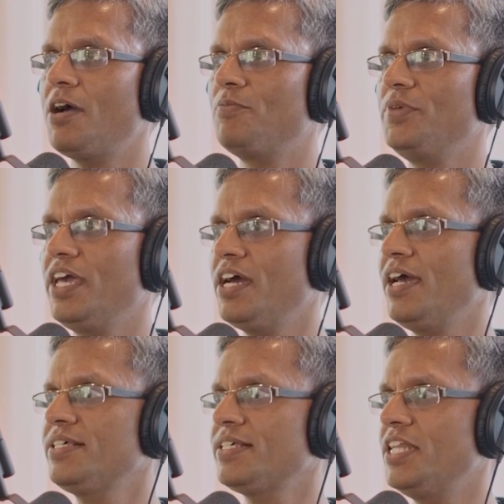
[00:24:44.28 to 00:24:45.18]
A
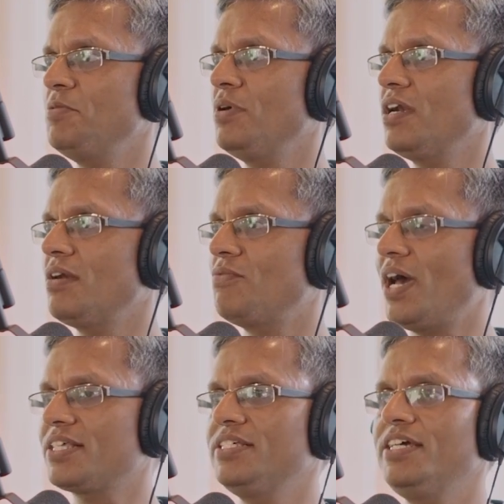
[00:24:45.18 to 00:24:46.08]
I is enable
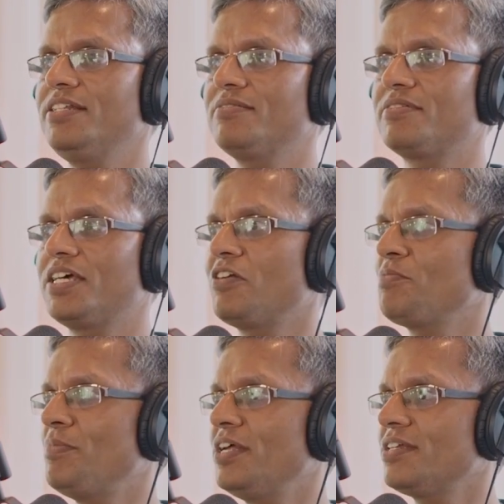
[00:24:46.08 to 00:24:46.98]
vaccine
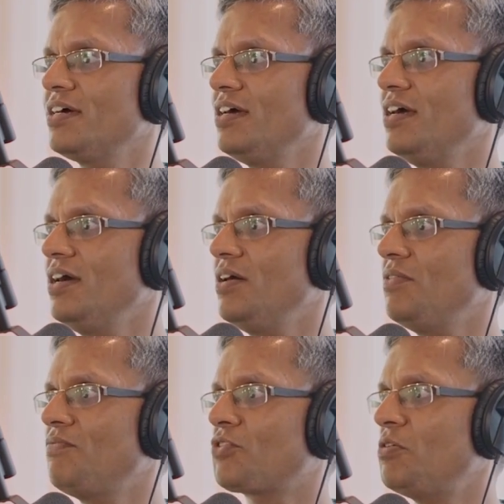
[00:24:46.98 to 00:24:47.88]
development
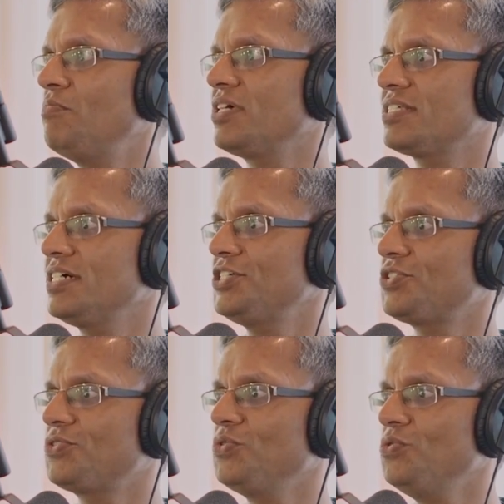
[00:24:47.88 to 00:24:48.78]
from
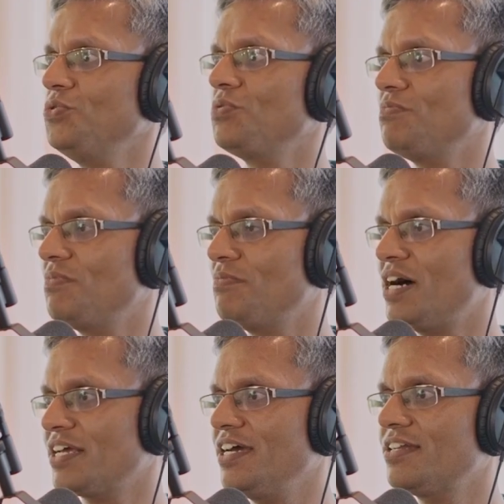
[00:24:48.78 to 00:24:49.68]
research to
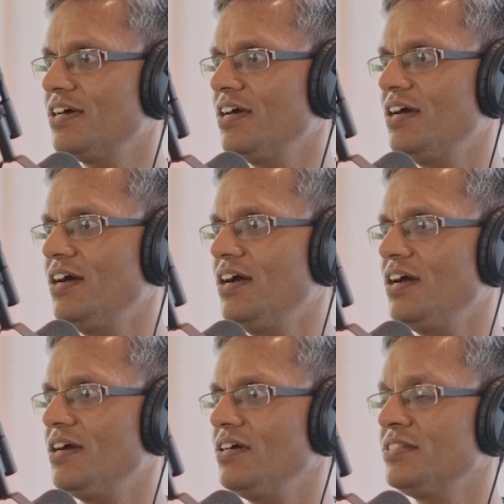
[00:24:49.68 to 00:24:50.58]
market
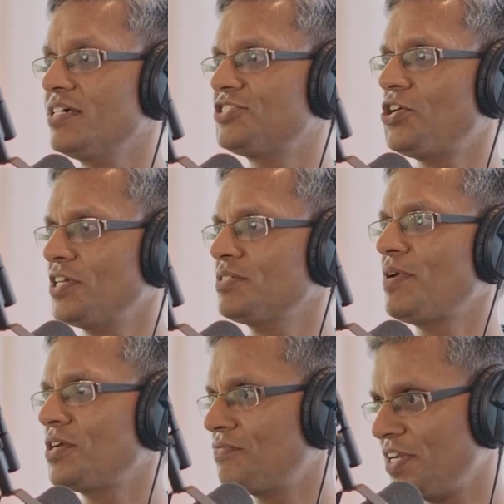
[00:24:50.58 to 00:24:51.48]
in the
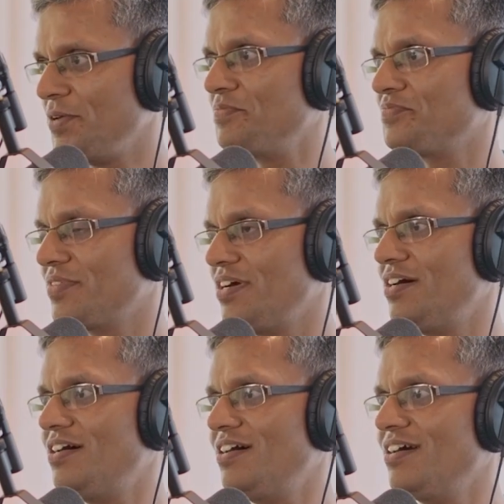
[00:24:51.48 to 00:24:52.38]
shortest span of time.
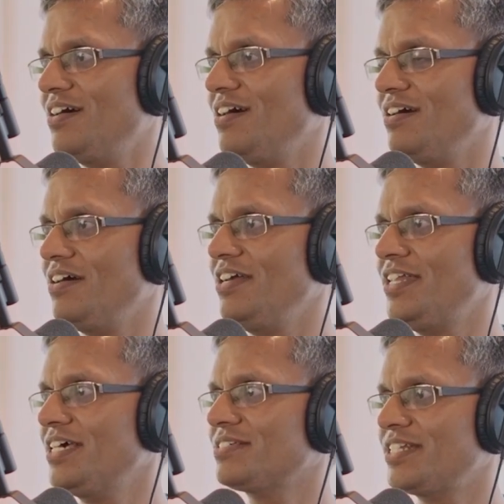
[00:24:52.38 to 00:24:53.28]
Uh,
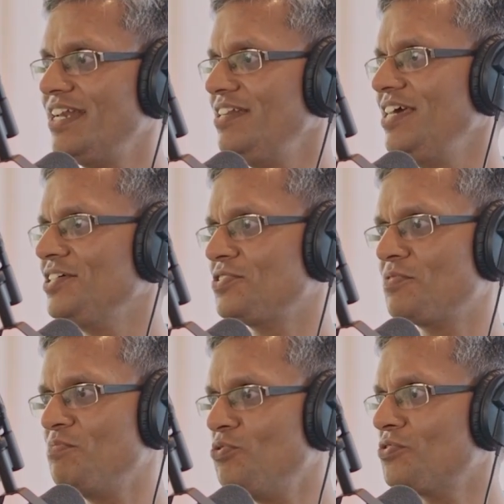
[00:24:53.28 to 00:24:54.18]
it takes ten years
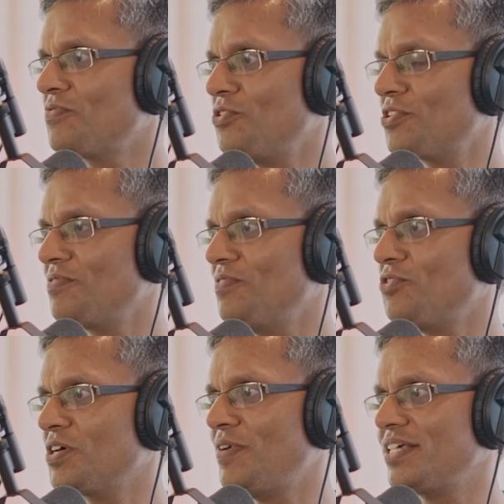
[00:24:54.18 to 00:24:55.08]
or more for,
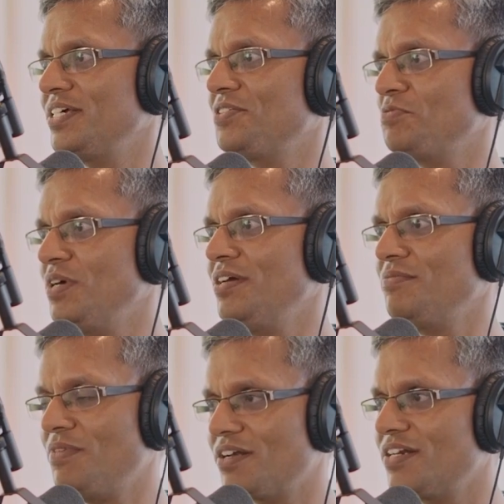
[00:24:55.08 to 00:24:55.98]
for a vaccine to be
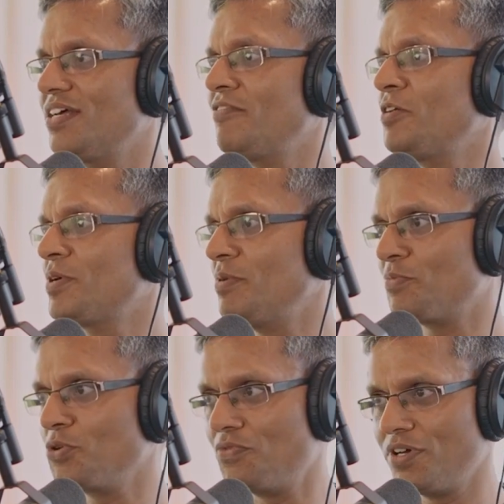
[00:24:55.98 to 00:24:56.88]
developed
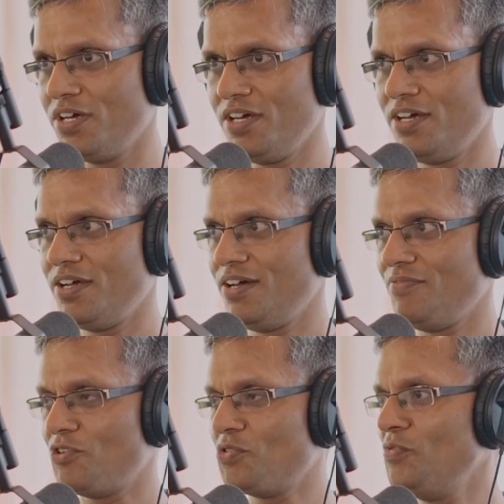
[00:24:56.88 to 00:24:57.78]
and approved.
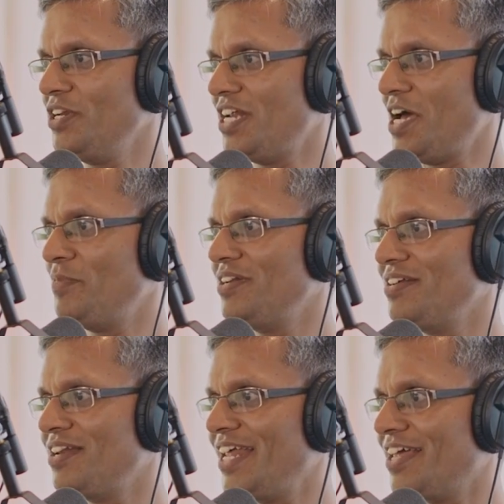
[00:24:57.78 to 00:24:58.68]
For COVID, it
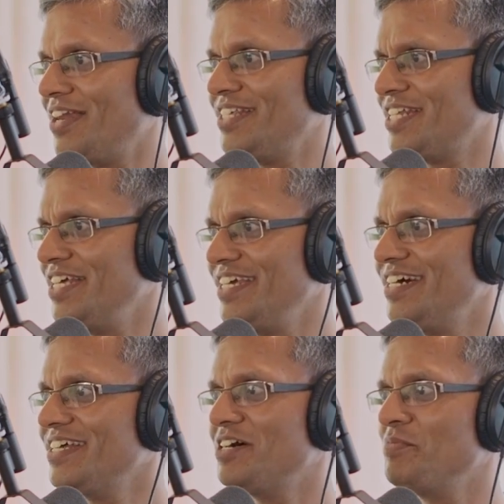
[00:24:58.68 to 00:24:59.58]
happened in like less than a year.